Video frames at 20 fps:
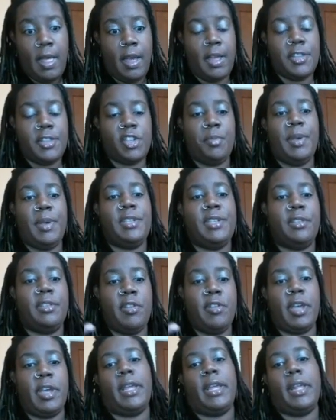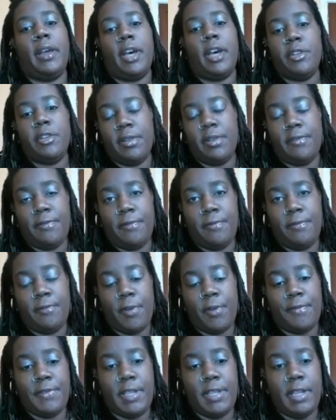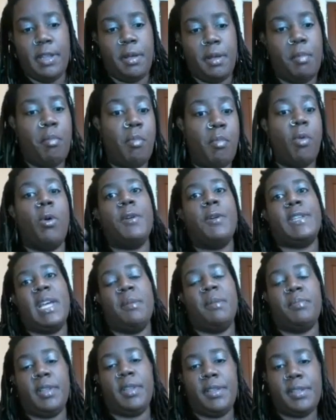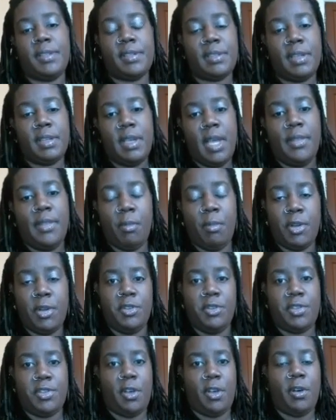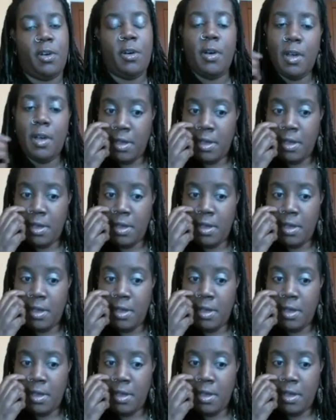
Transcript: And so basically you're going to get 150 more templates than what you saw.